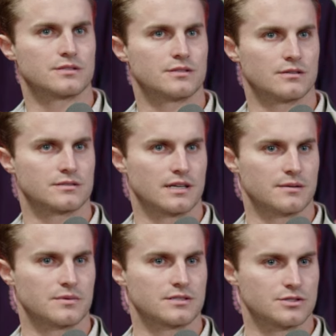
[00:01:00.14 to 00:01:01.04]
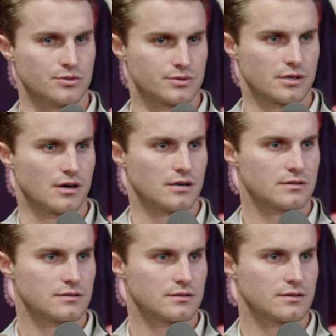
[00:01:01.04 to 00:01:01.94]
to y'all's game against Utah.
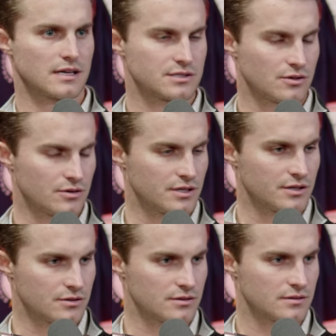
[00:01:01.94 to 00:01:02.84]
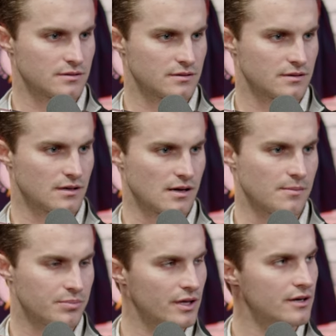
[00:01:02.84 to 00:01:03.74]
I saw
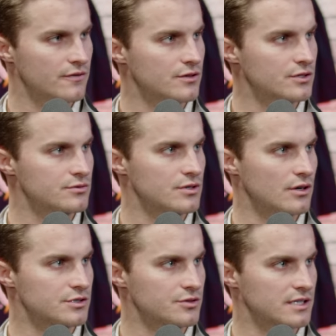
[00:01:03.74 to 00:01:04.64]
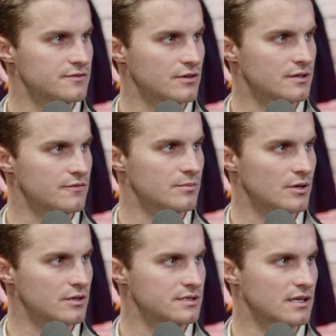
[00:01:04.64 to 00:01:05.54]
a player for Utah transferred in from
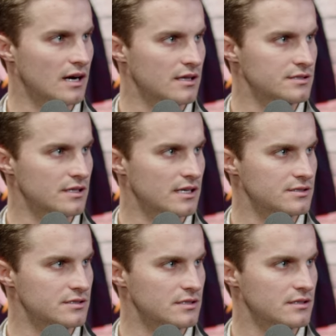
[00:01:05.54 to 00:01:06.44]
Boston College last year.